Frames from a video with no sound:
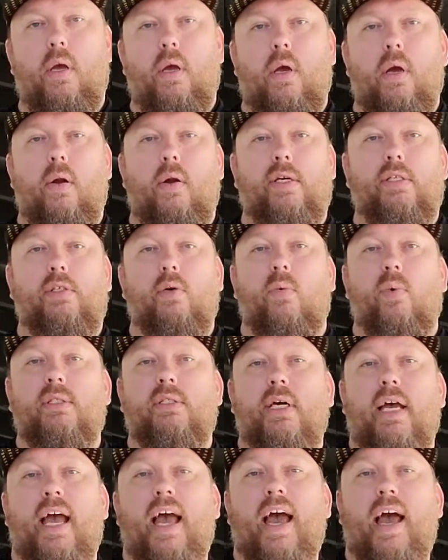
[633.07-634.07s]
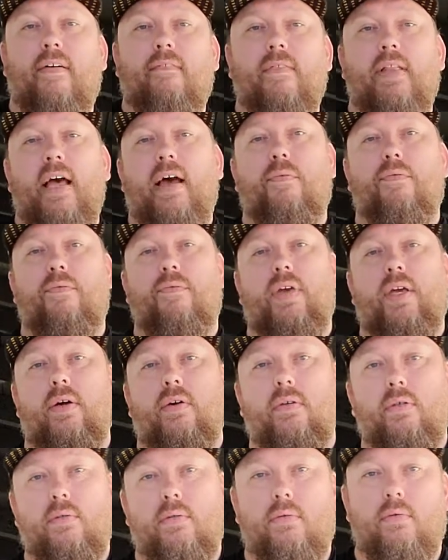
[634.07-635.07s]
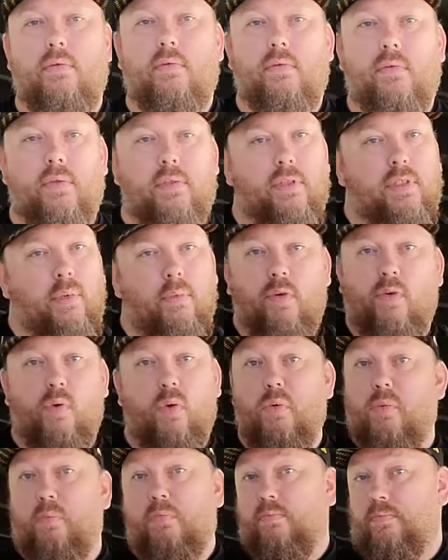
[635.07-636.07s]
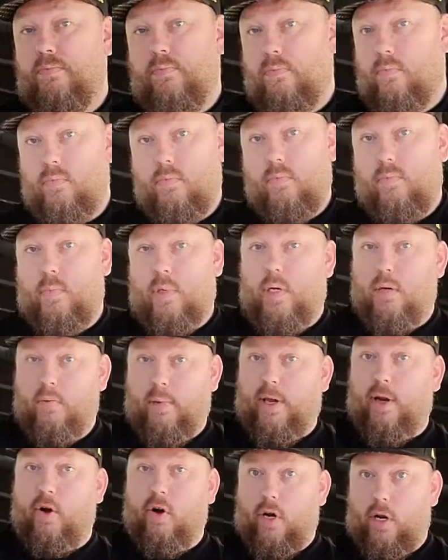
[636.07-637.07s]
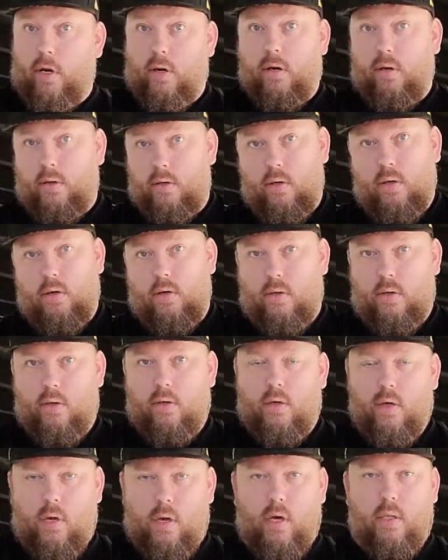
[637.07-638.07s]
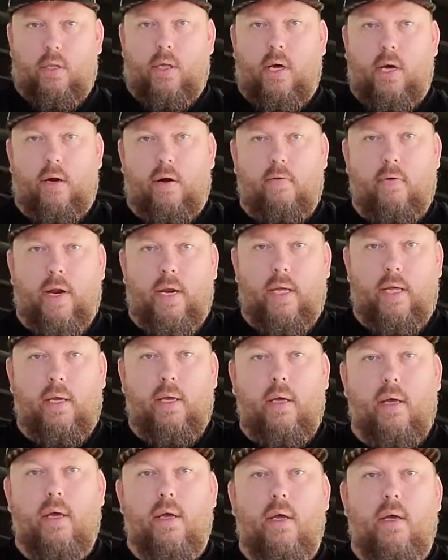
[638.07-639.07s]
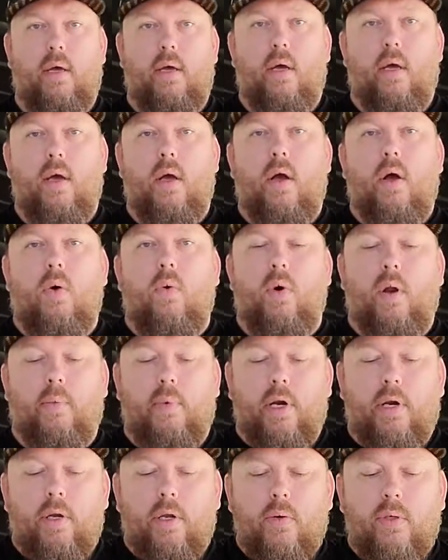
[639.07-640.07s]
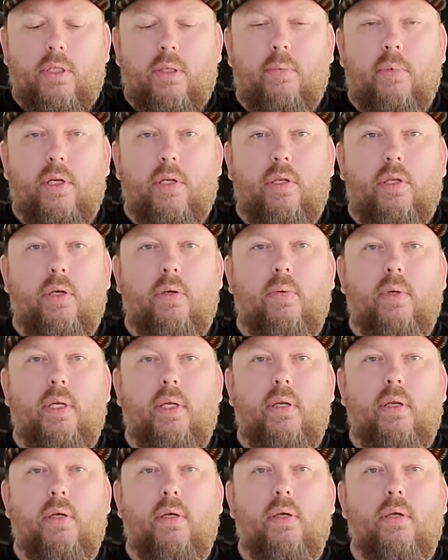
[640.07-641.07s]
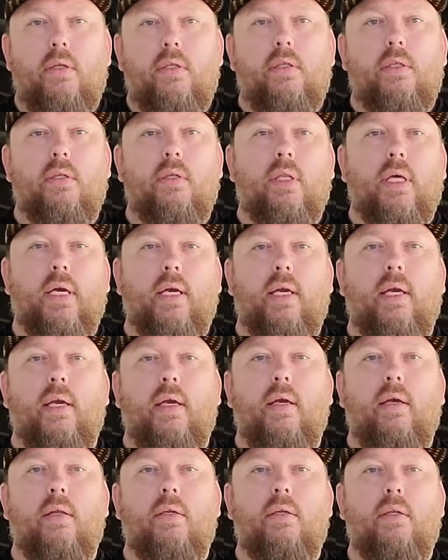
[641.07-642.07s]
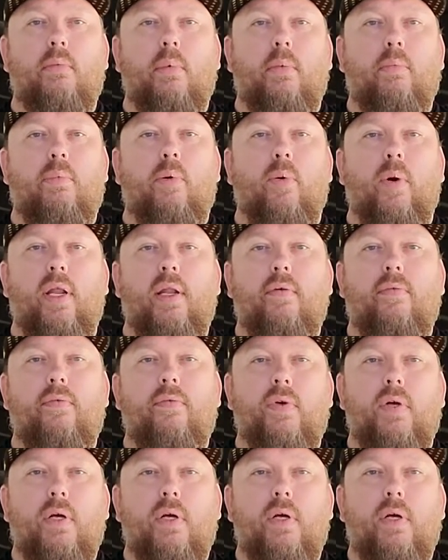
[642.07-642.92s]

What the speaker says: All right, so once I have that feel, some of you will be hurting a lot already. What I'm gonna do is I'm gonna do it to the point of